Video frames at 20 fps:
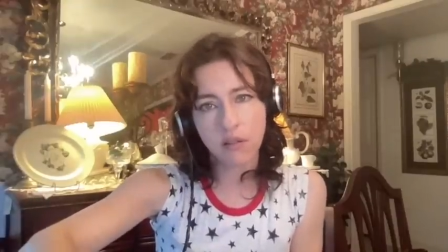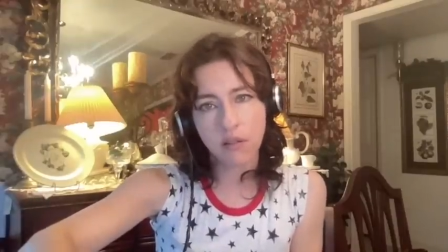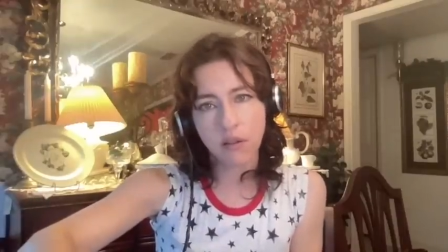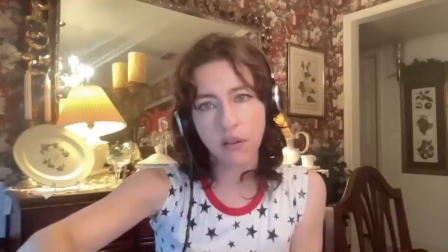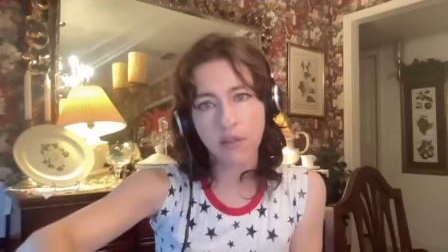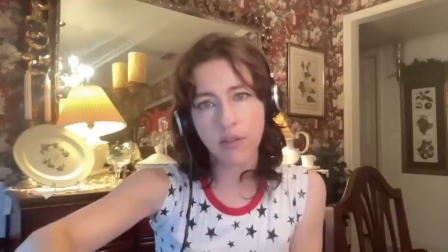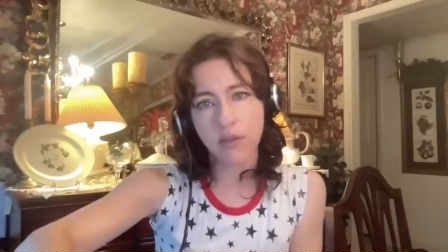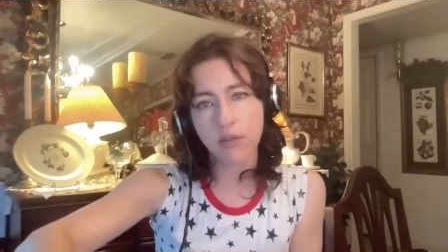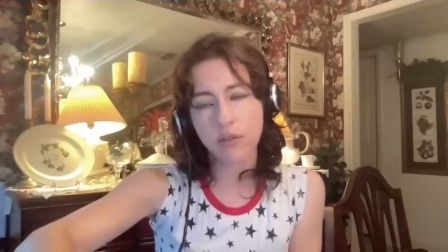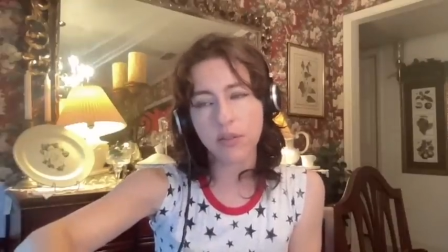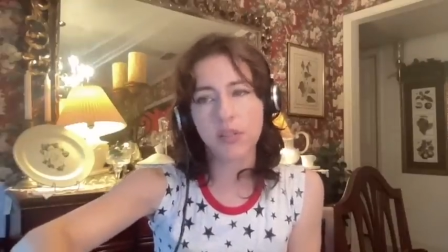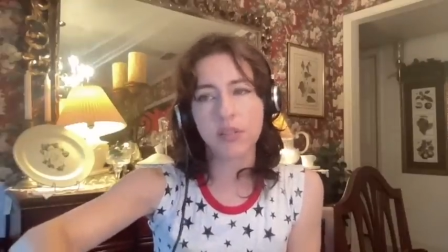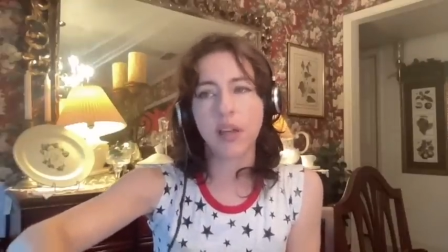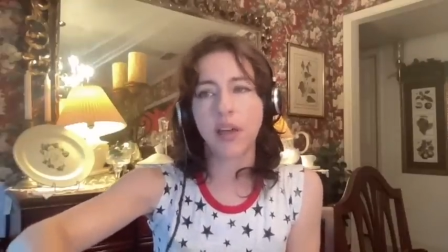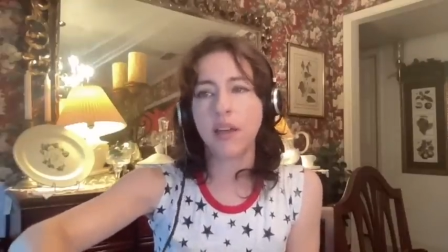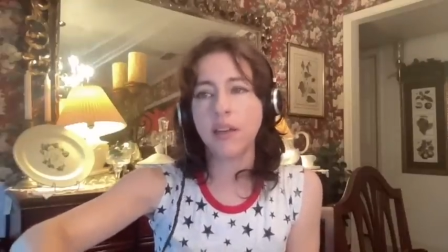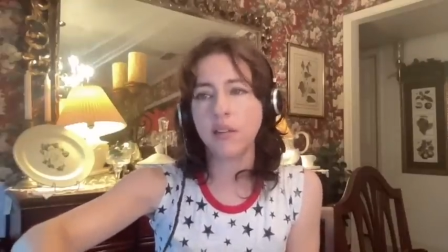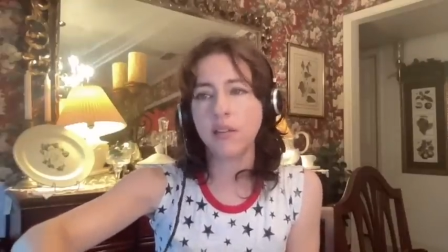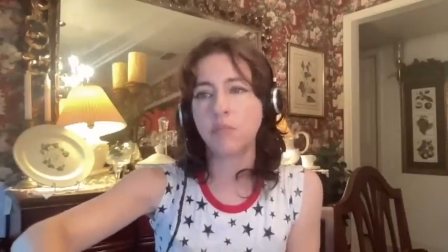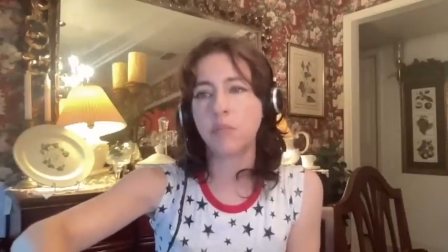on their
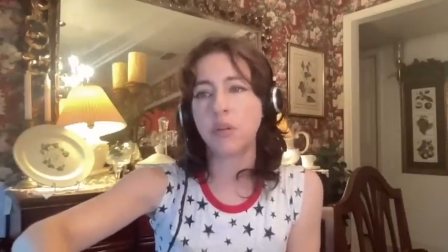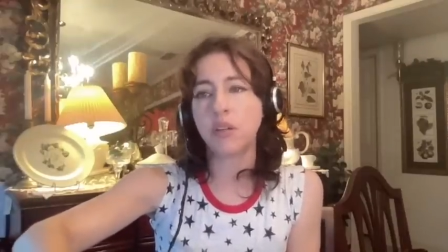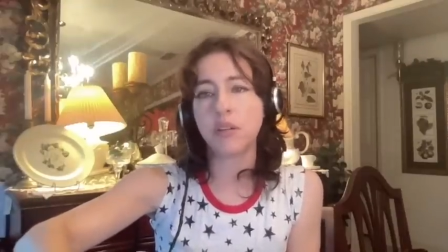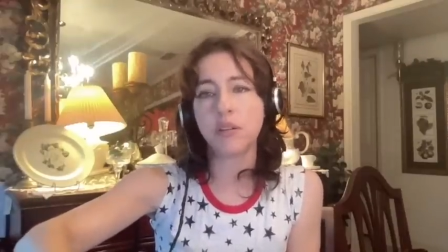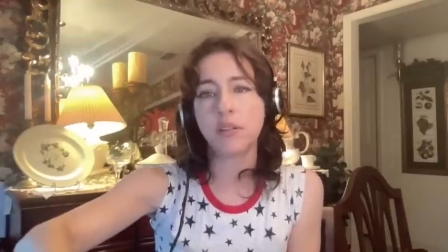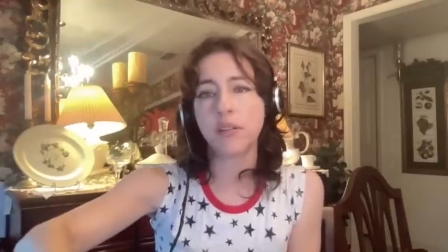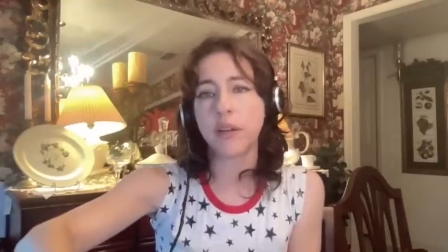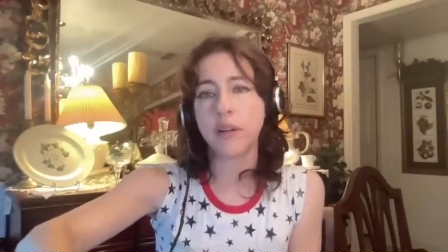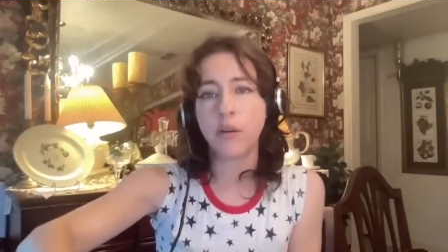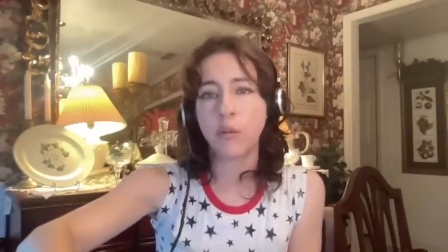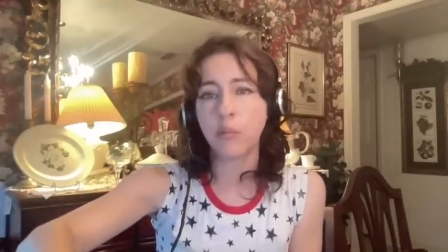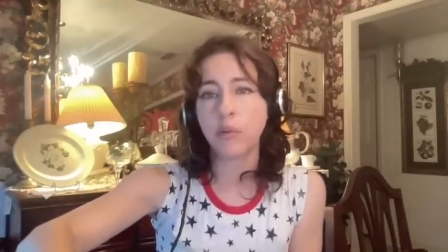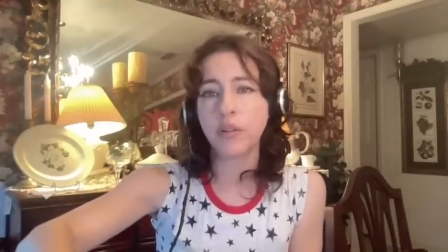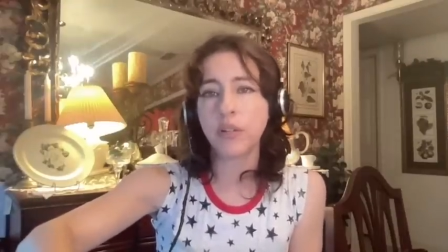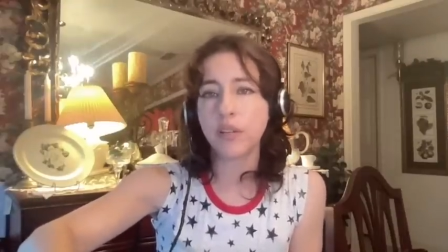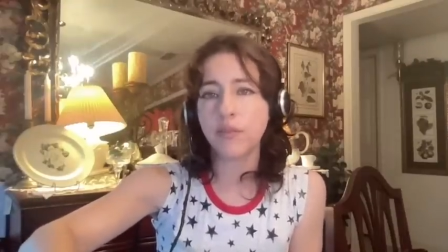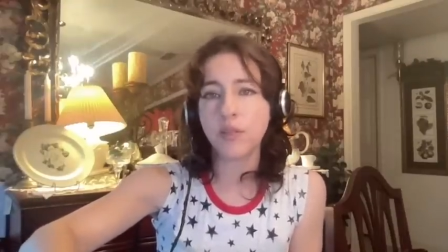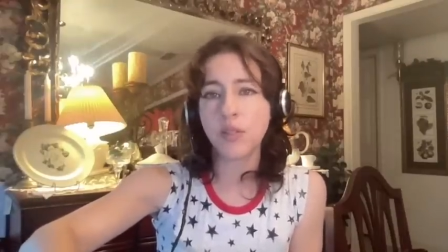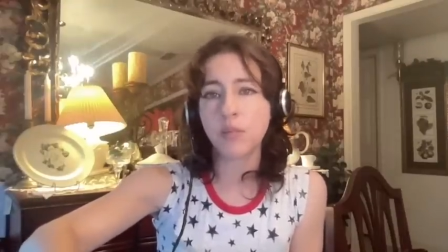site because they don't believe